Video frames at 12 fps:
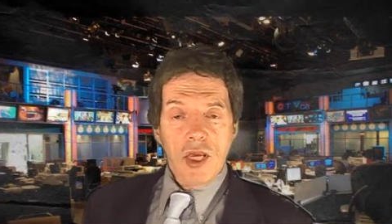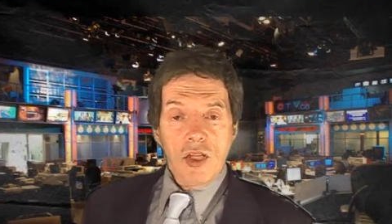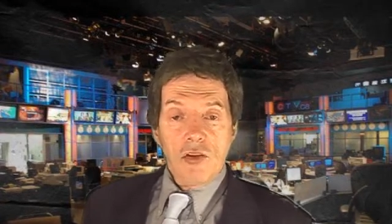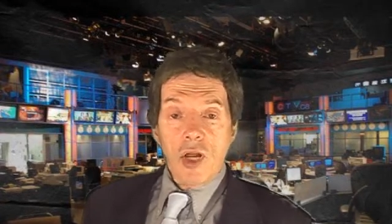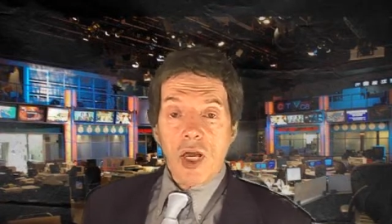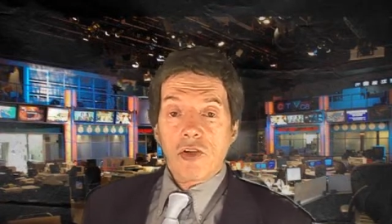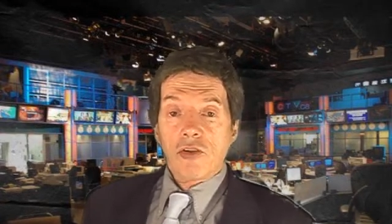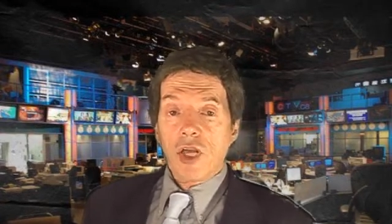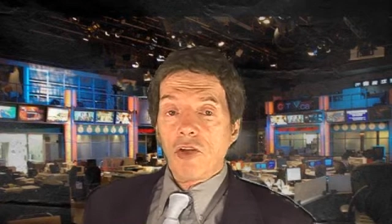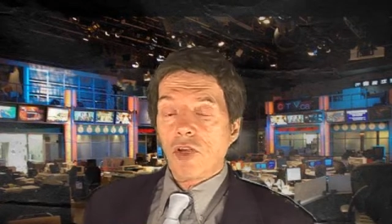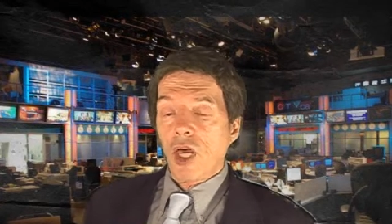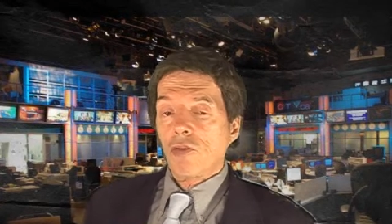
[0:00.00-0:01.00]
The United
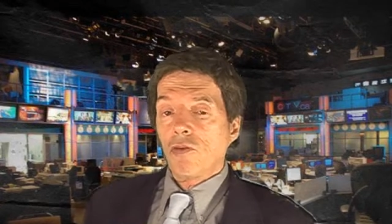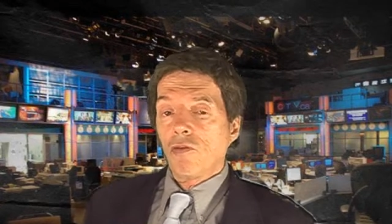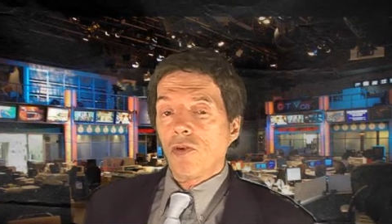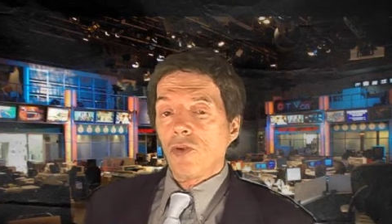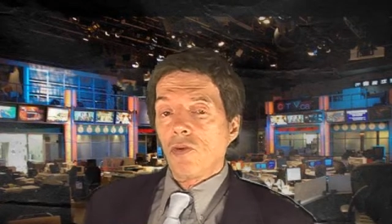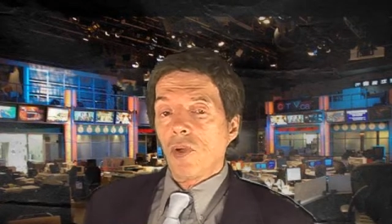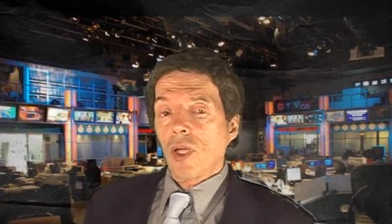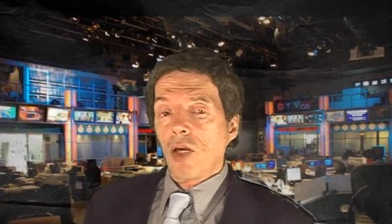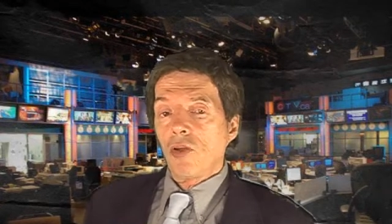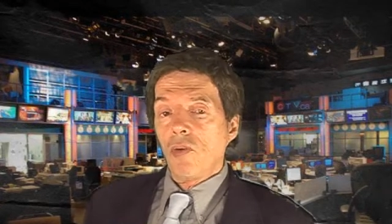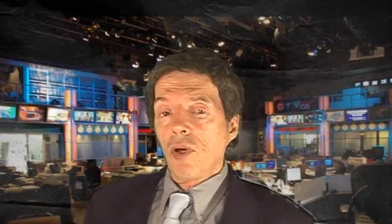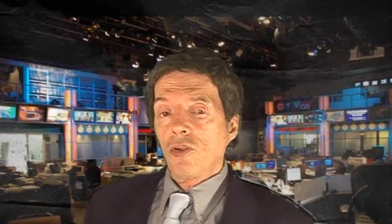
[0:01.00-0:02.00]
States has refused to allow
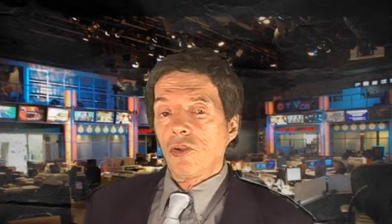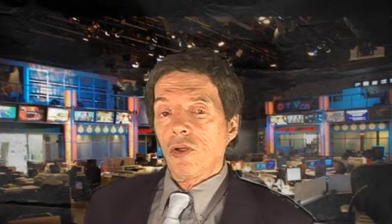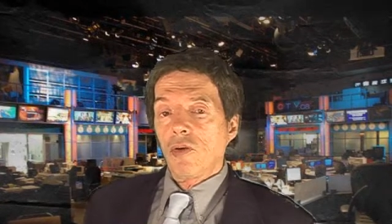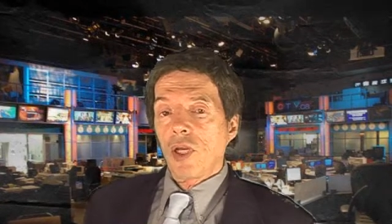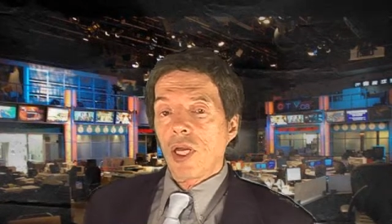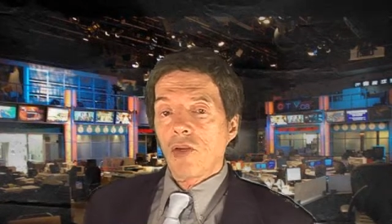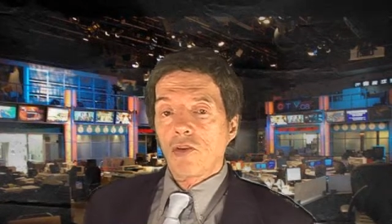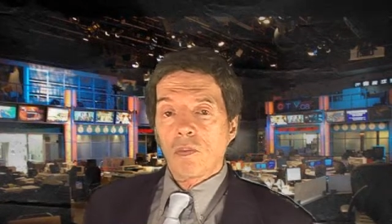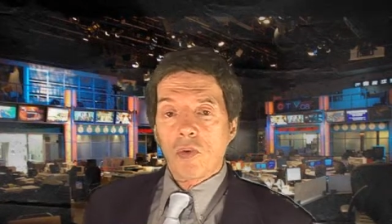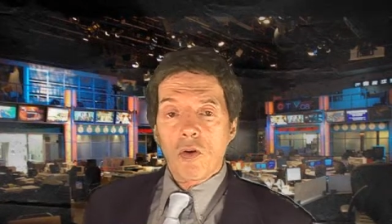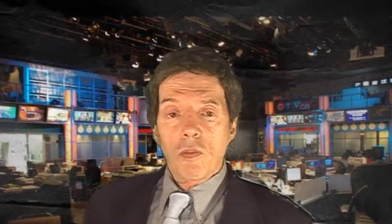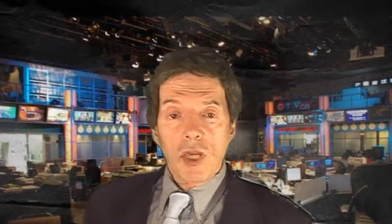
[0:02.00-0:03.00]
UN Security Council
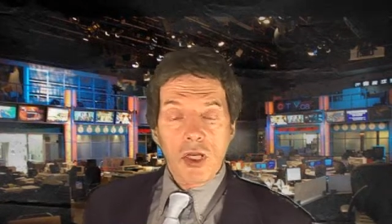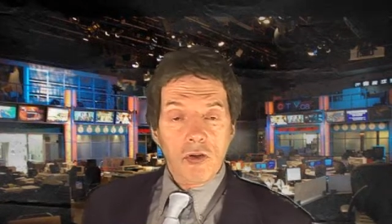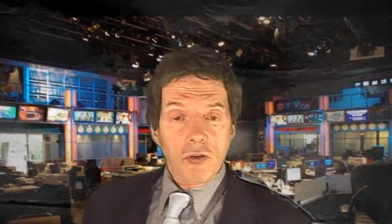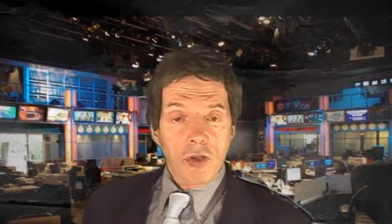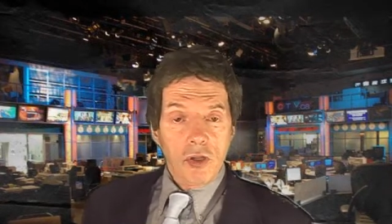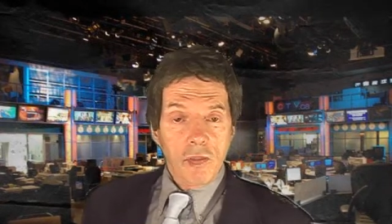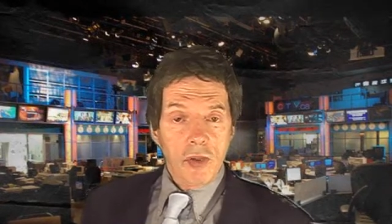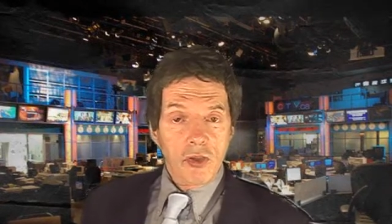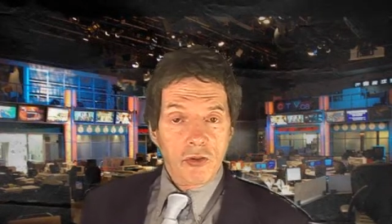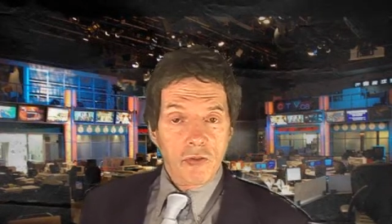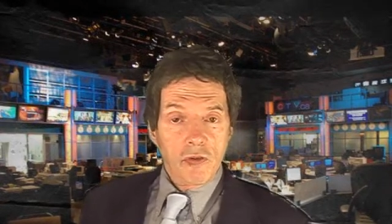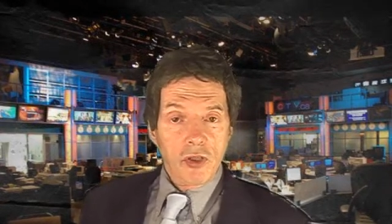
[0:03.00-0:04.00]
probe into the Libyan
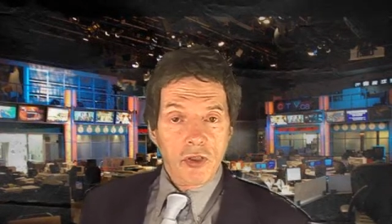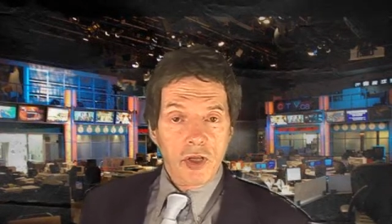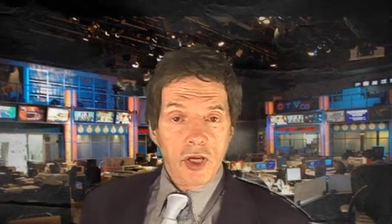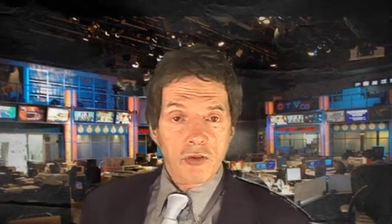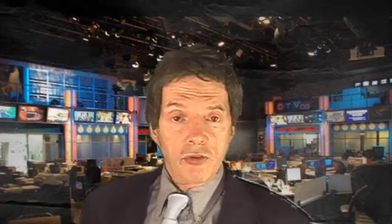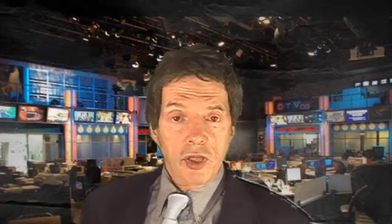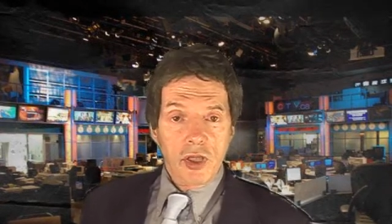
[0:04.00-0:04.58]
civilian deaths.